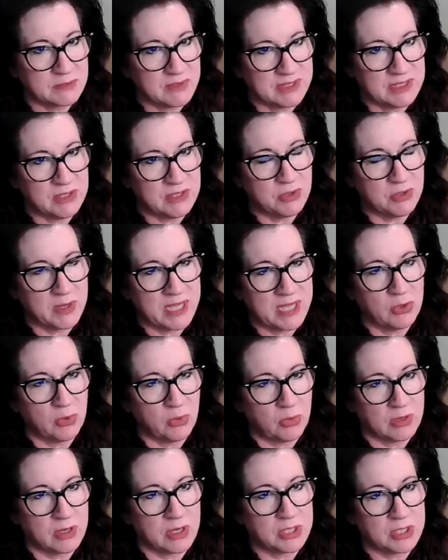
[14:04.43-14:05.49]
this with you in
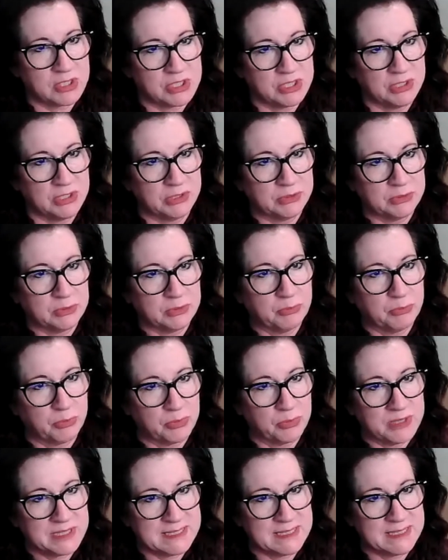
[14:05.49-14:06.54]
order to
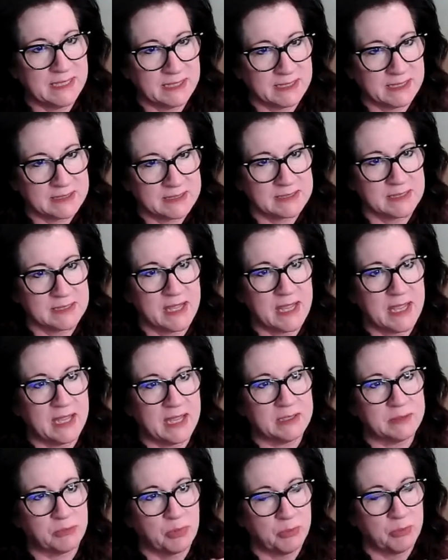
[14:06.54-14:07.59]
predict
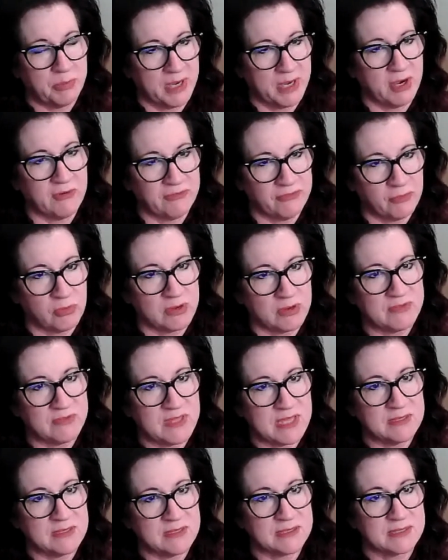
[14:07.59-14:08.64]
and prepare for
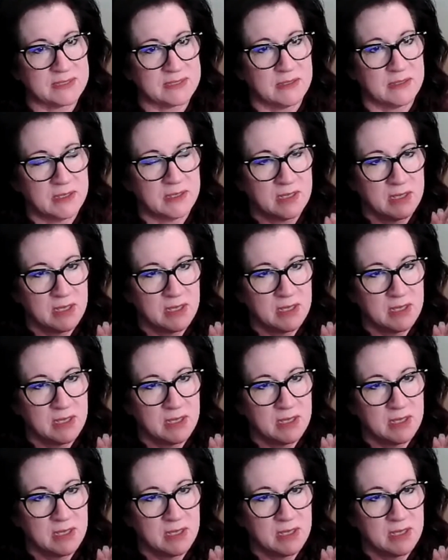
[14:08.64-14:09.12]
these